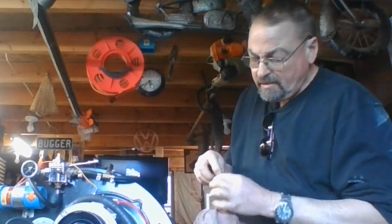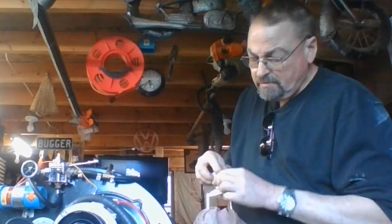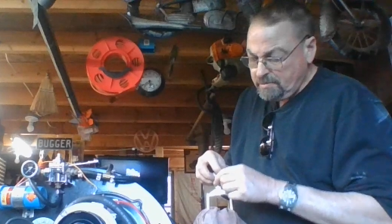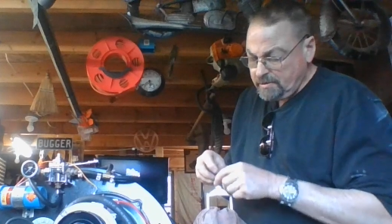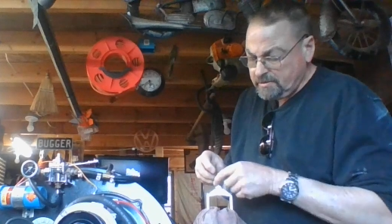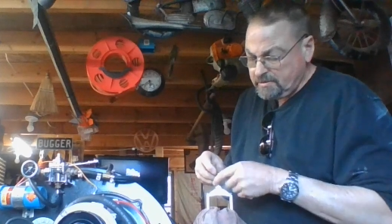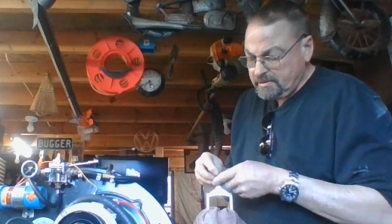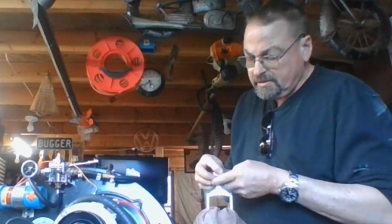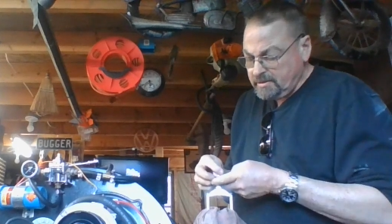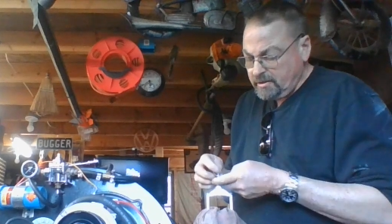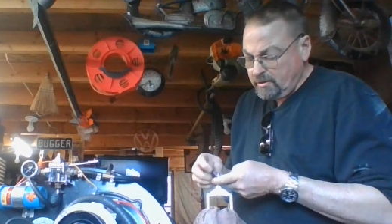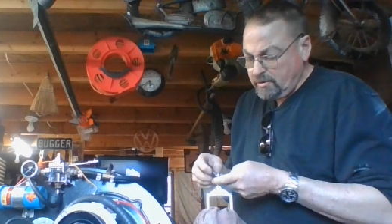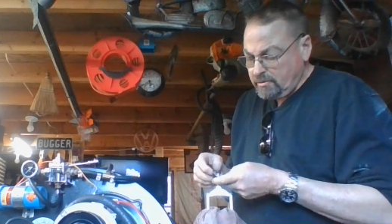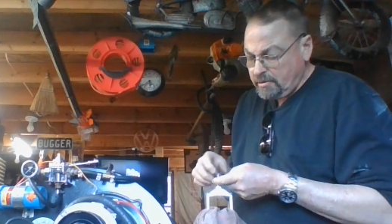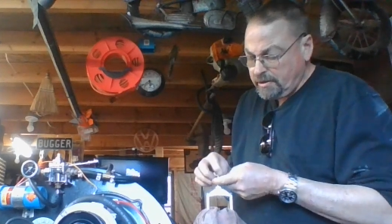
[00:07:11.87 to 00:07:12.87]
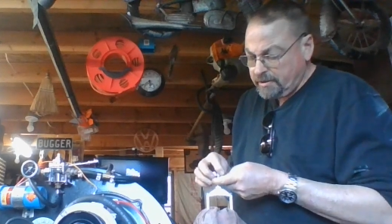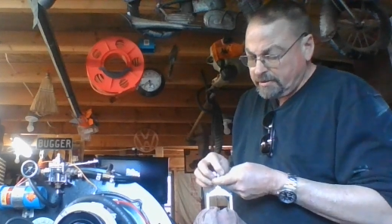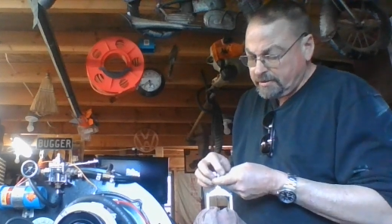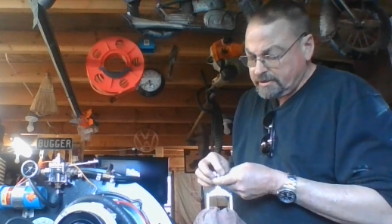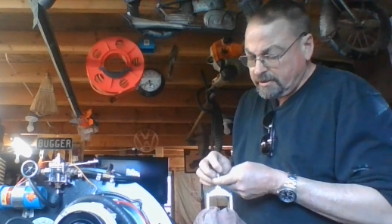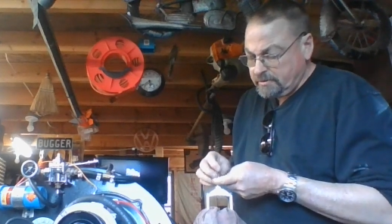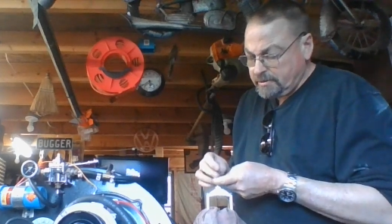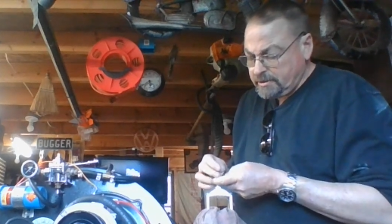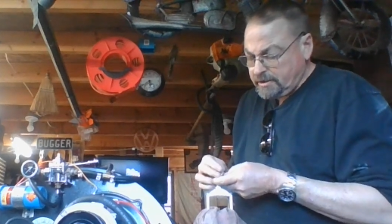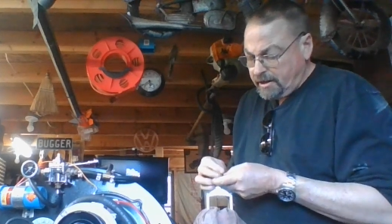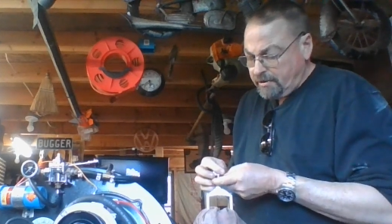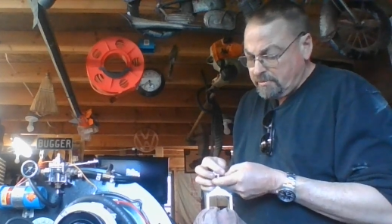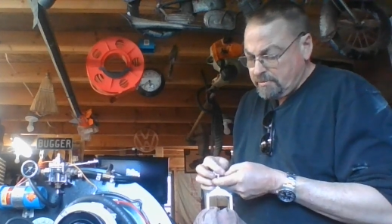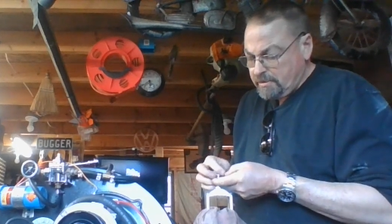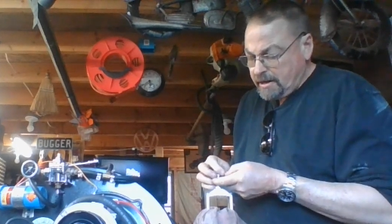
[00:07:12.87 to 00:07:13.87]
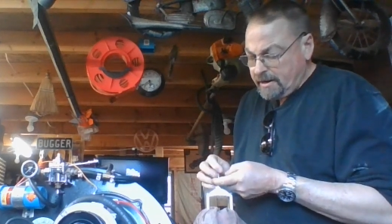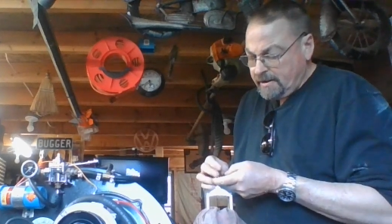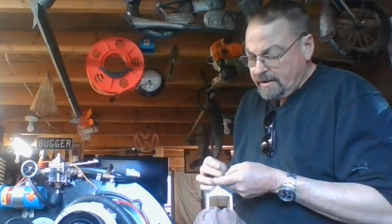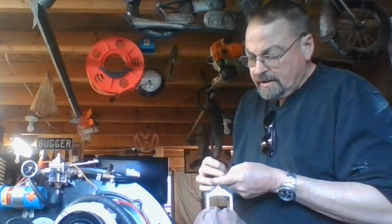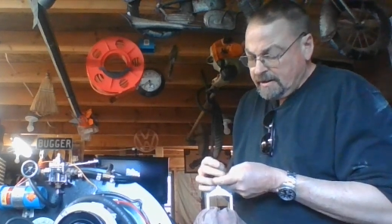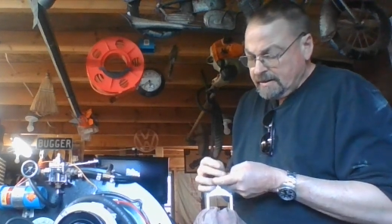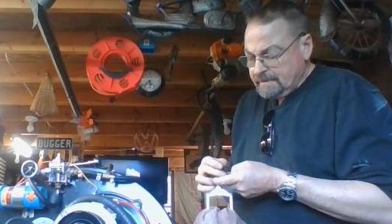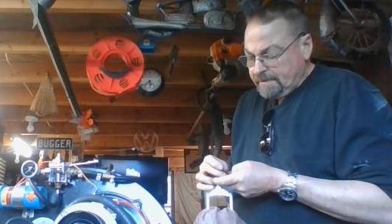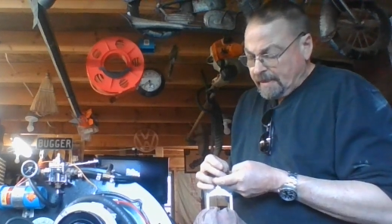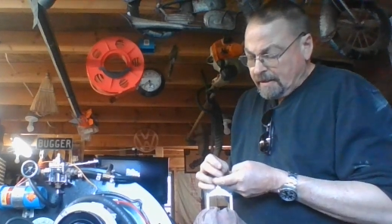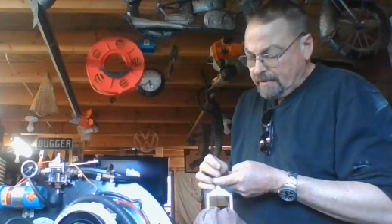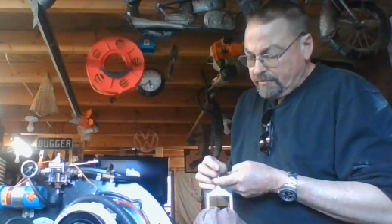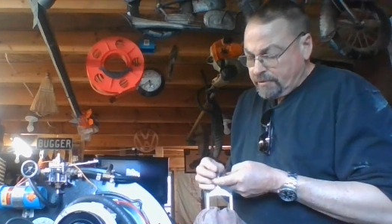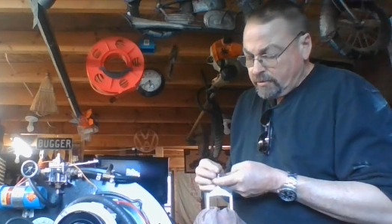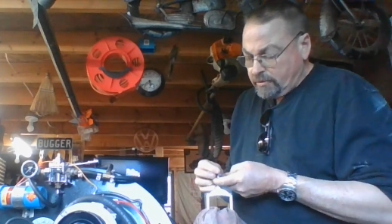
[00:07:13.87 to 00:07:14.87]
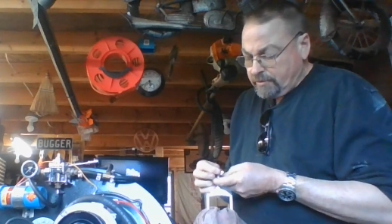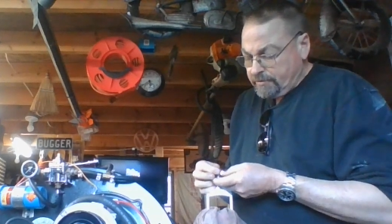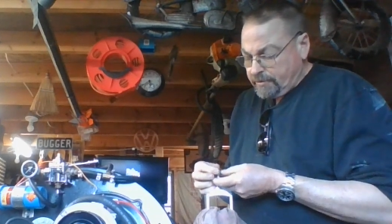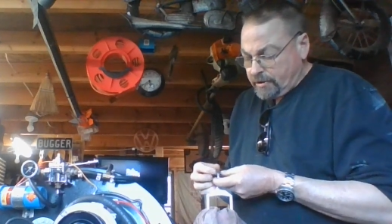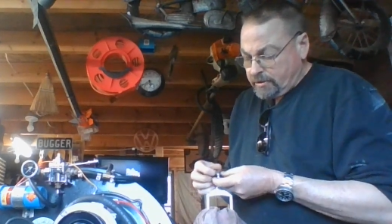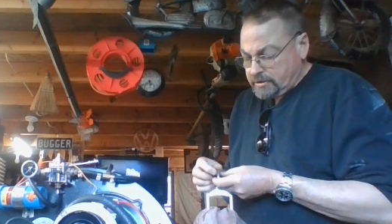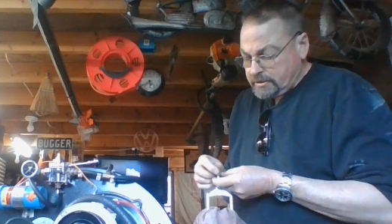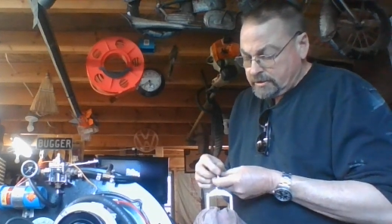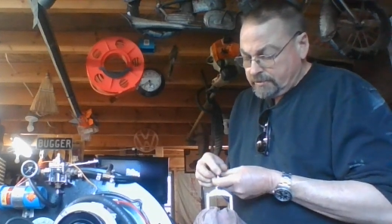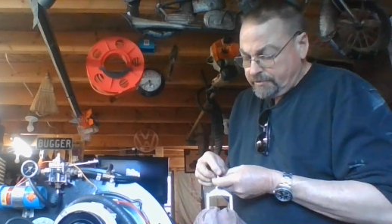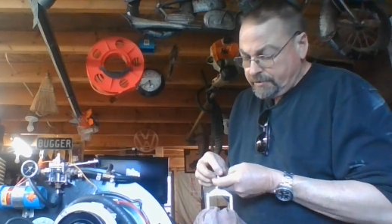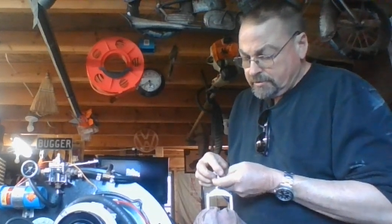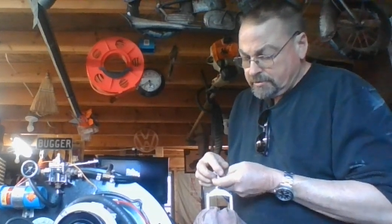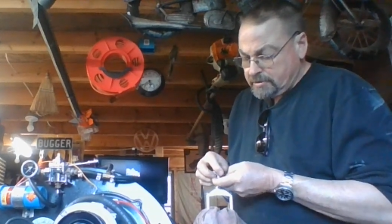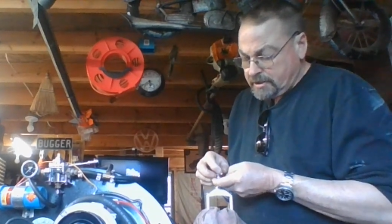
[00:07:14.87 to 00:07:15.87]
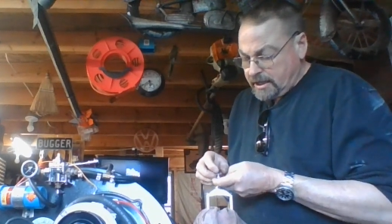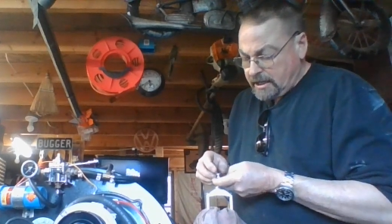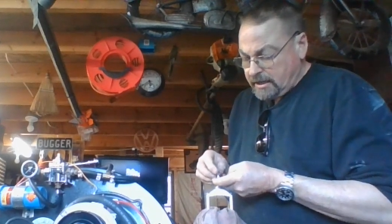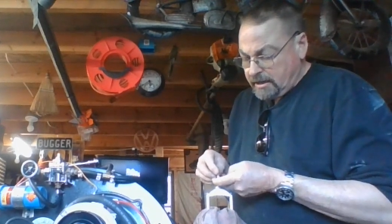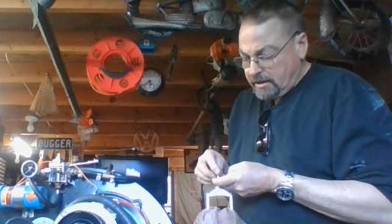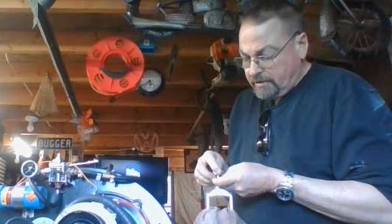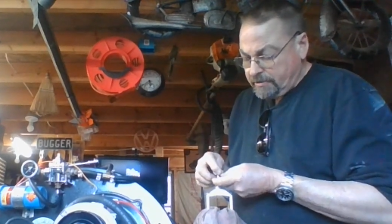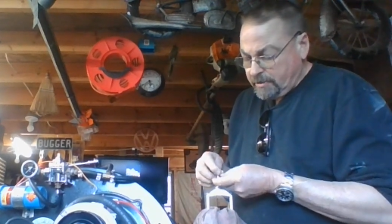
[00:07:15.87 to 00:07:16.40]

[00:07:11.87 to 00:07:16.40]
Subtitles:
put the oil breather. So we talked about fuel reversion or fuel standoff.